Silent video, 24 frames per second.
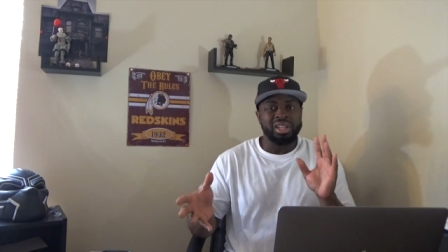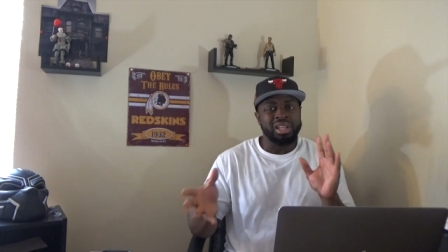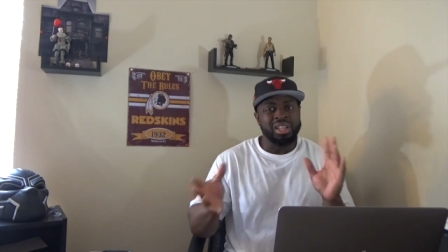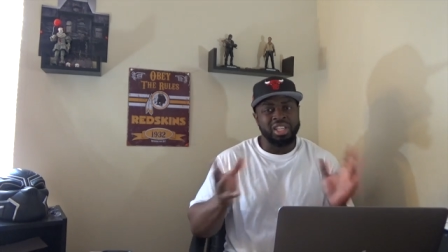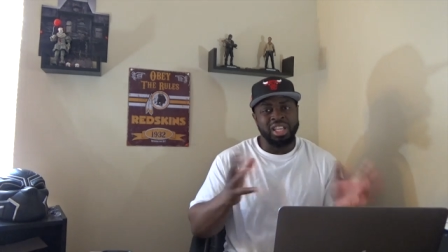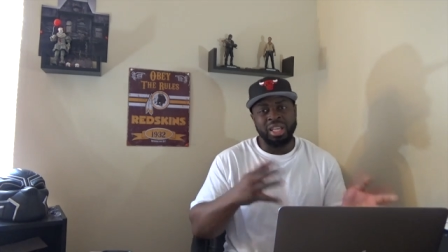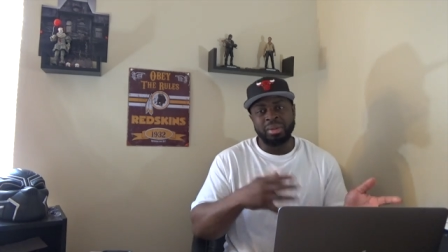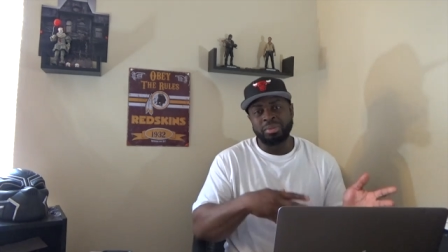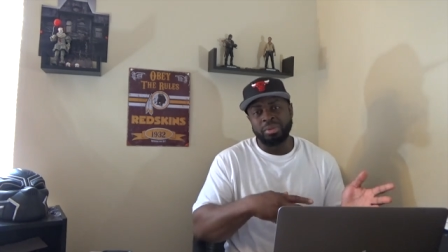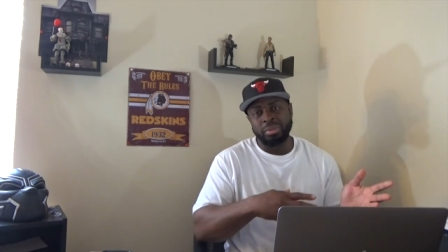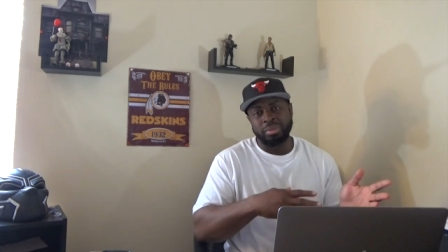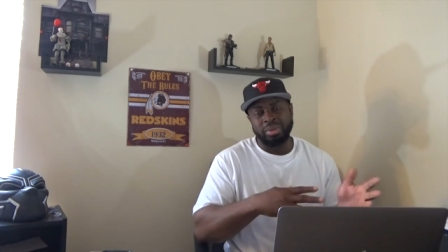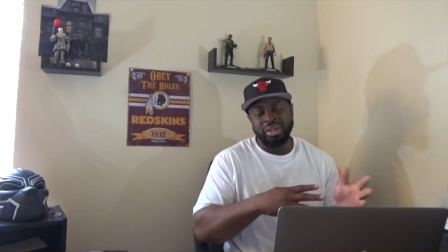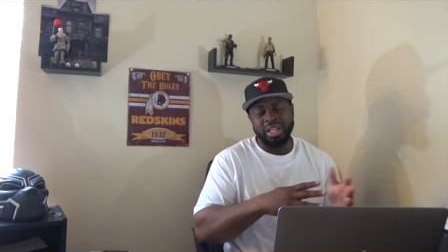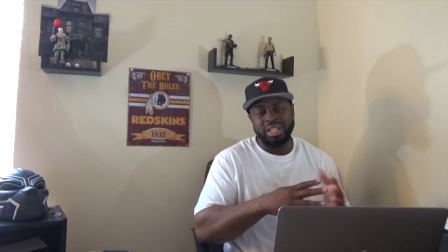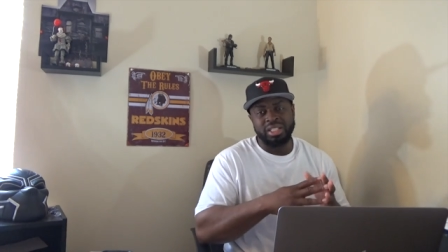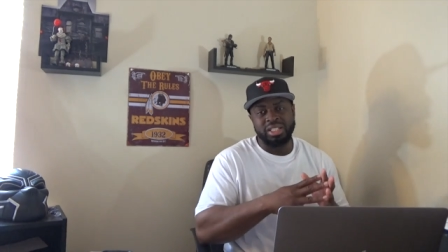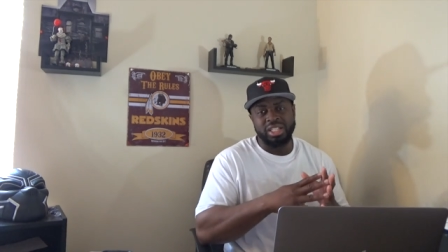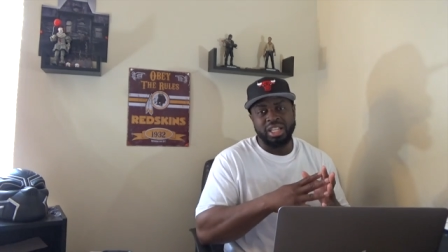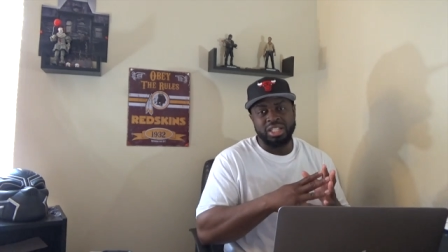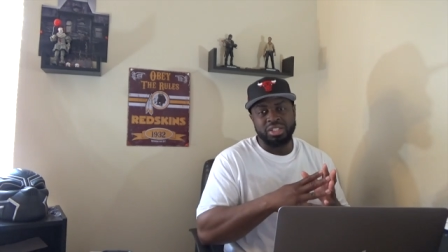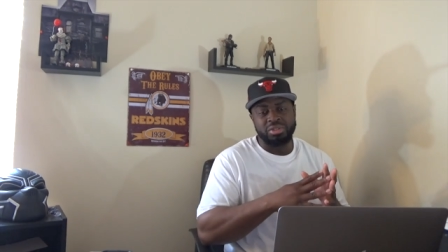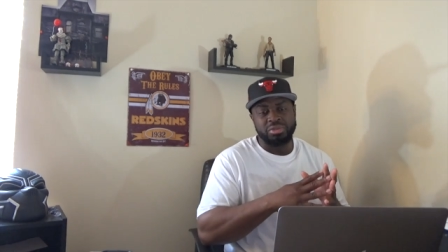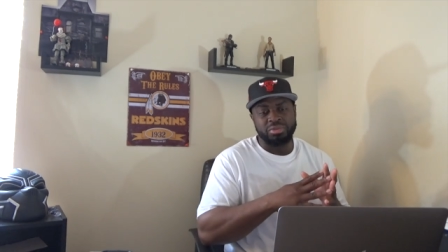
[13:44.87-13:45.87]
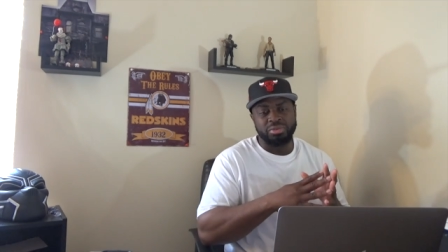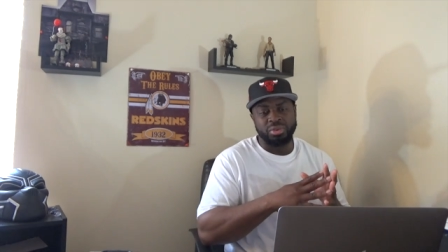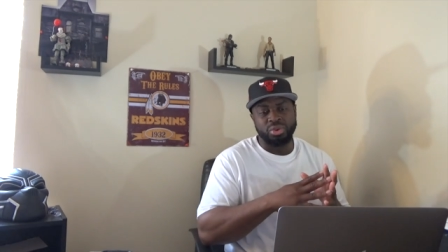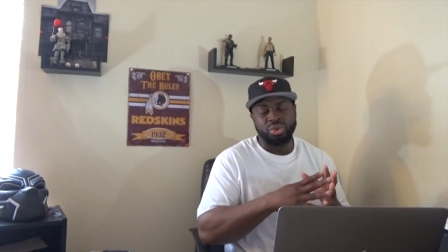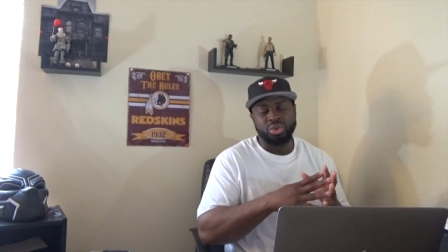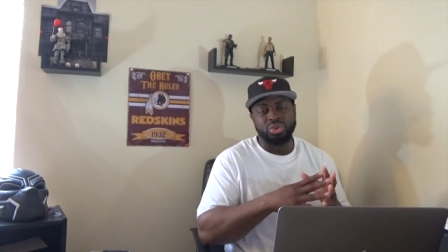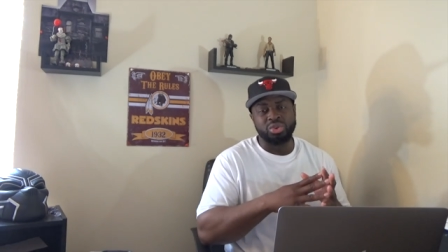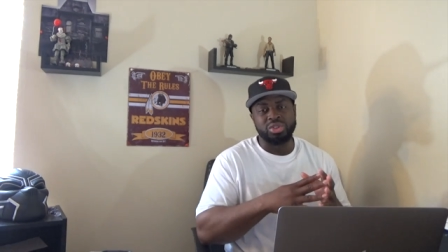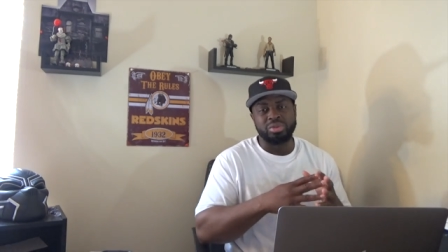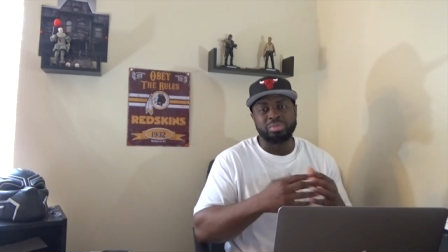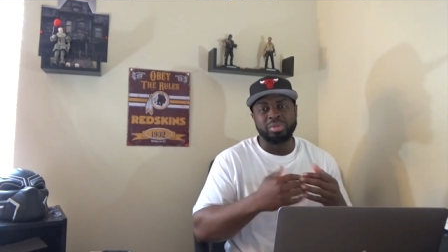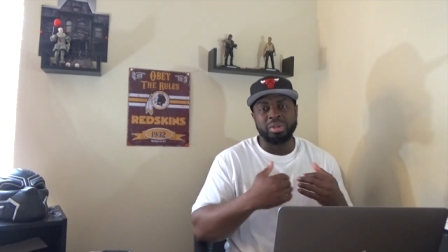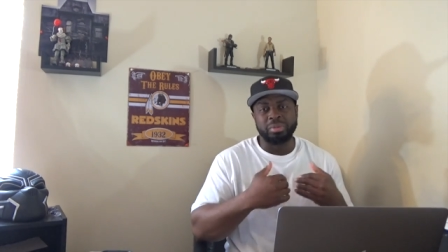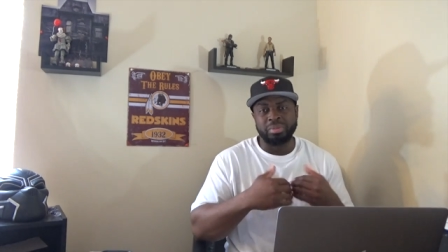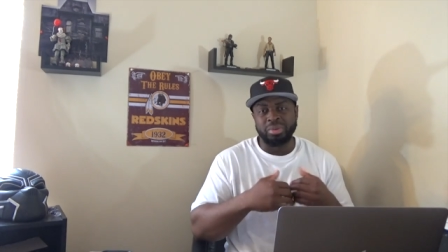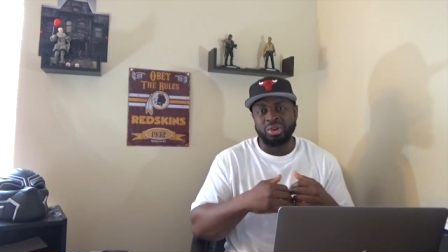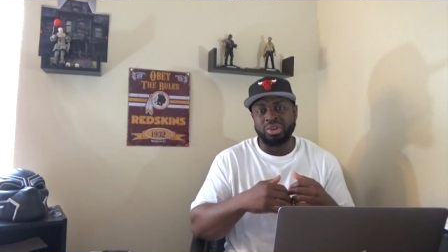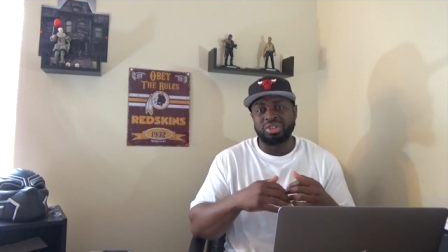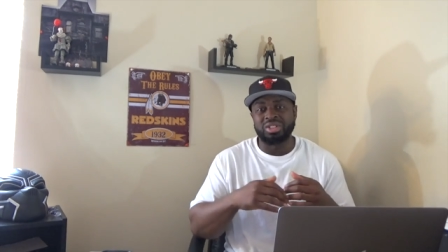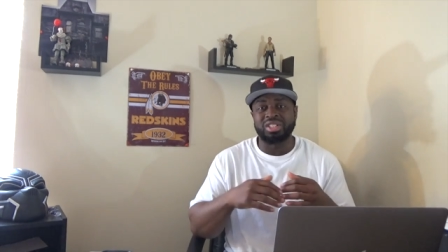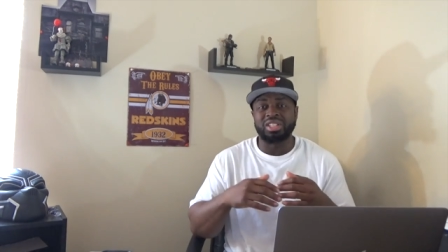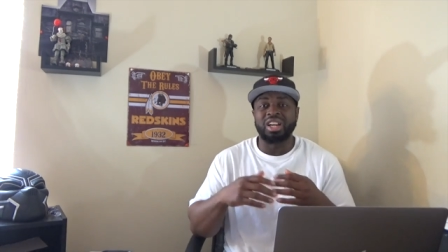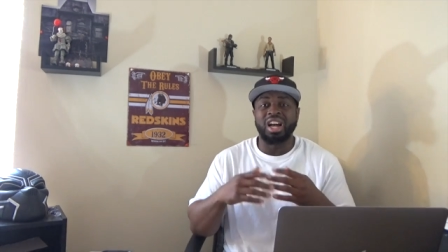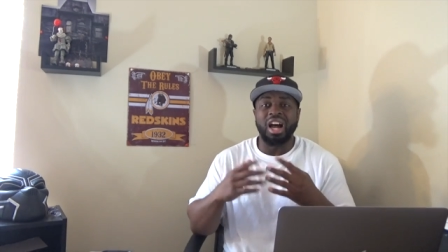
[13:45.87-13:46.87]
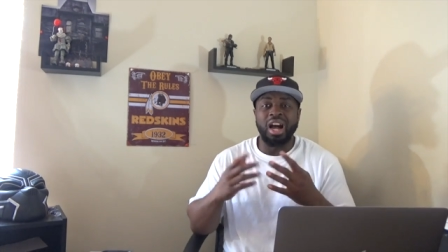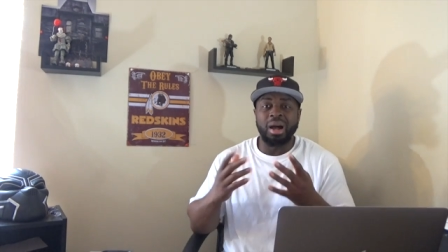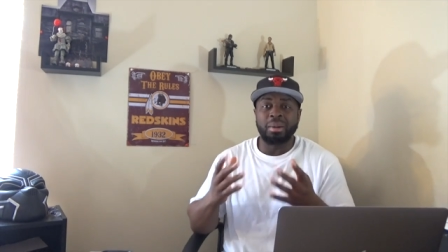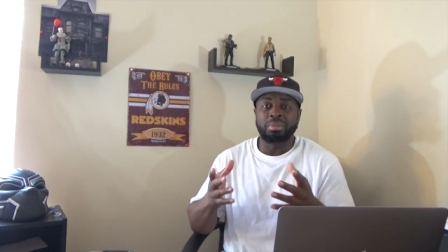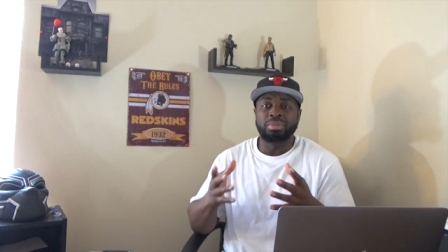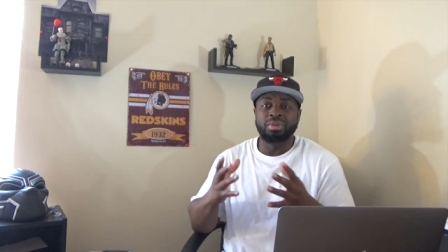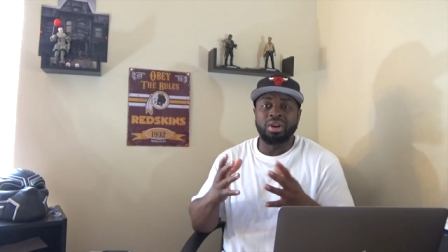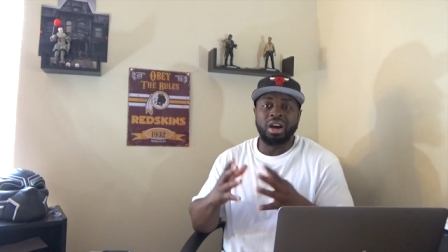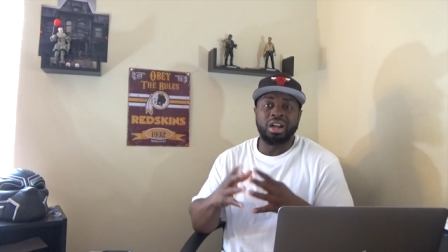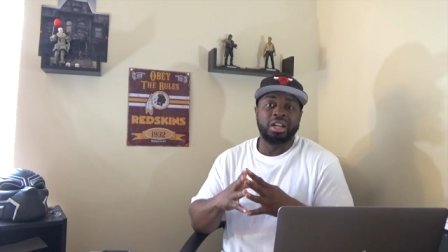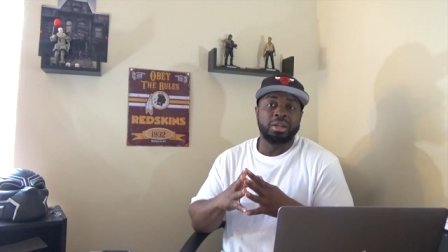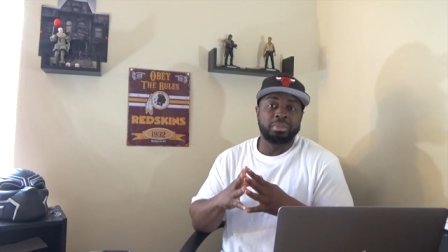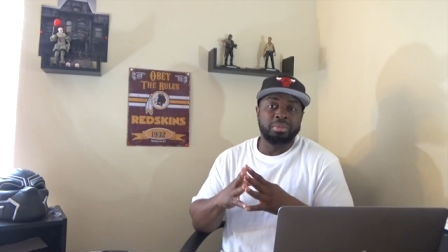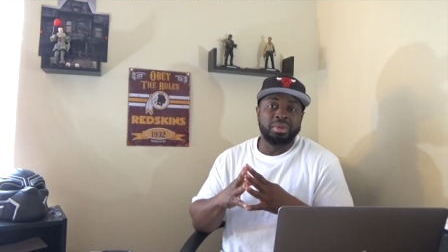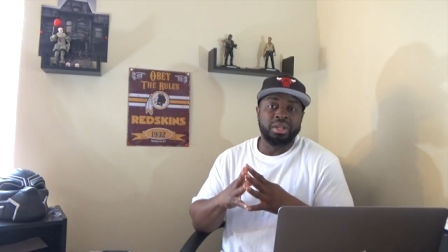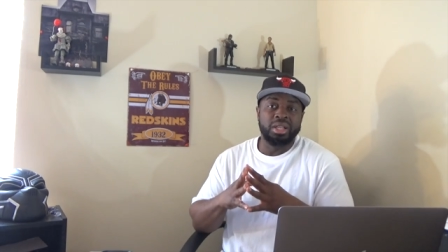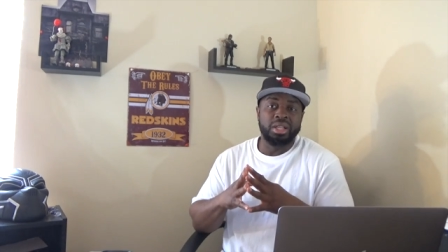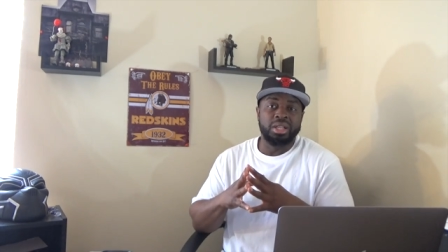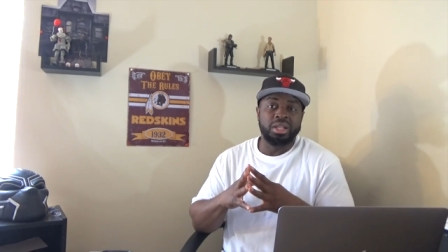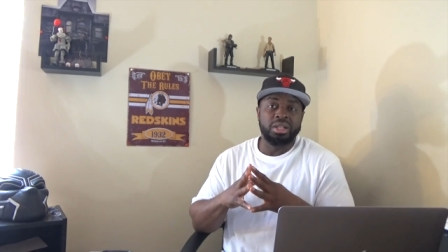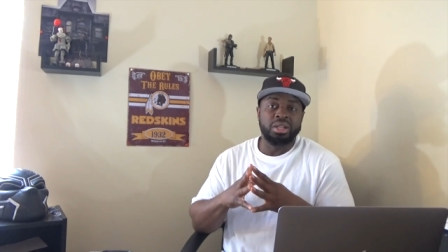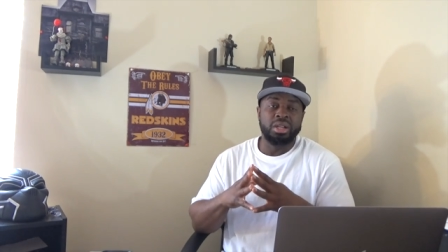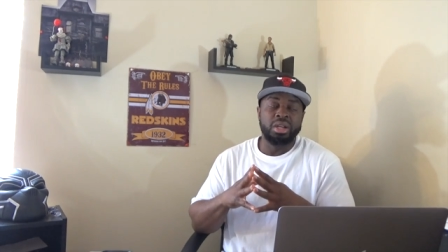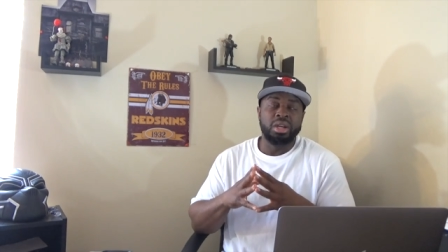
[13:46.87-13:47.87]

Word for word: keep your PlayStation 4s? Me personally, I'll probably be